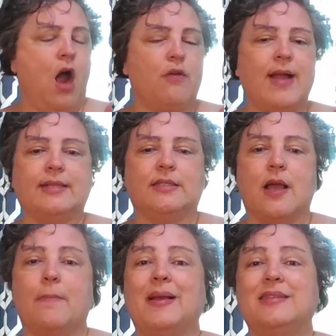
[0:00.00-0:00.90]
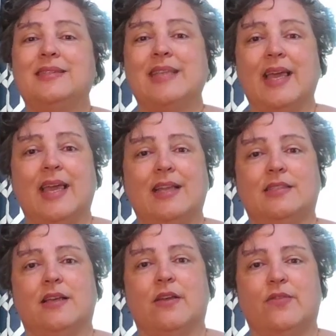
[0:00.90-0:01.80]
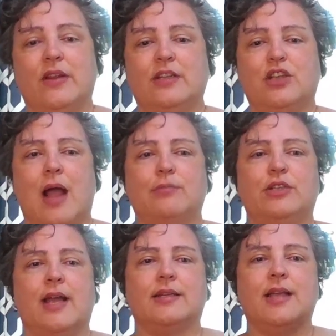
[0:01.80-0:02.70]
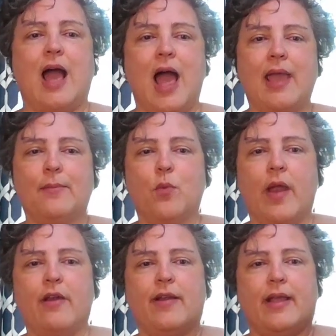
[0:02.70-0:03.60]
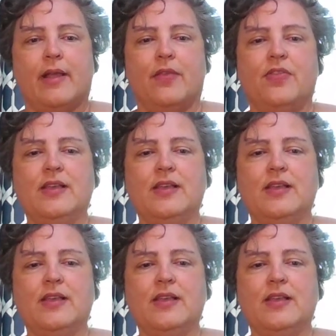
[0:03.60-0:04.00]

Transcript: All right, my second finished object I am wearing.